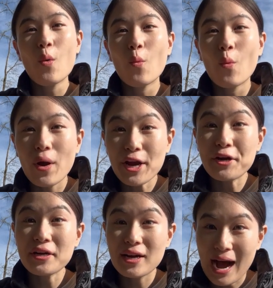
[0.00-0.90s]

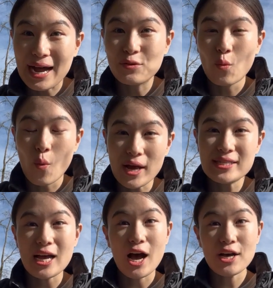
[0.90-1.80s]
where God
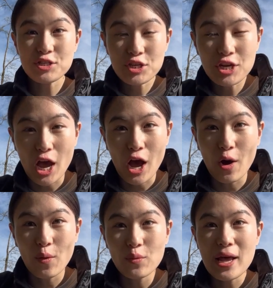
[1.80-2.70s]
wants us to
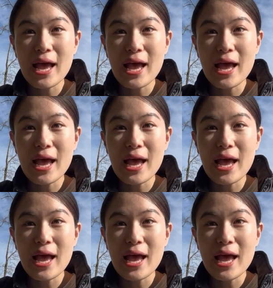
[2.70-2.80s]
go,